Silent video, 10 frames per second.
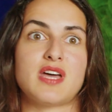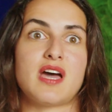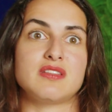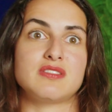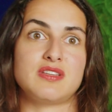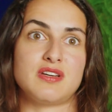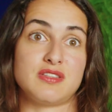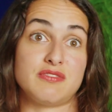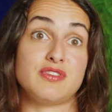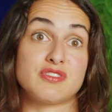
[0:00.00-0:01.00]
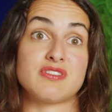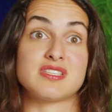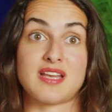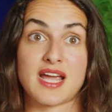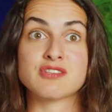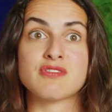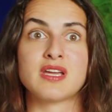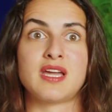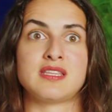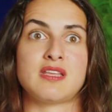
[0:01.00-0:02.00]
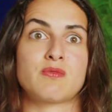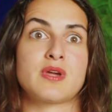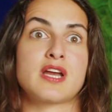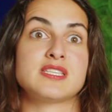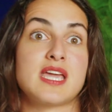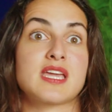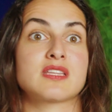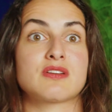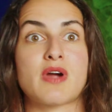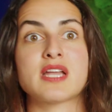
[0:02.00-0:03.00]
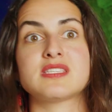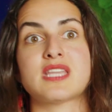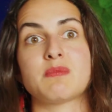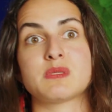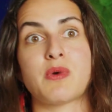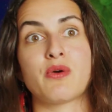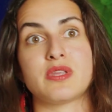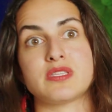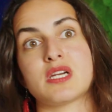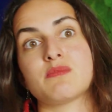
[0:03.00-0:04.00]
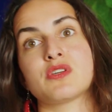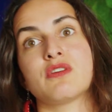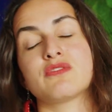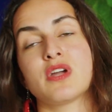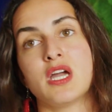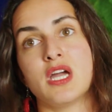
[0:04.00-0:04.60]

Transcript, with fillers: that the, the future is electric and that we are taking the right steps both in terms of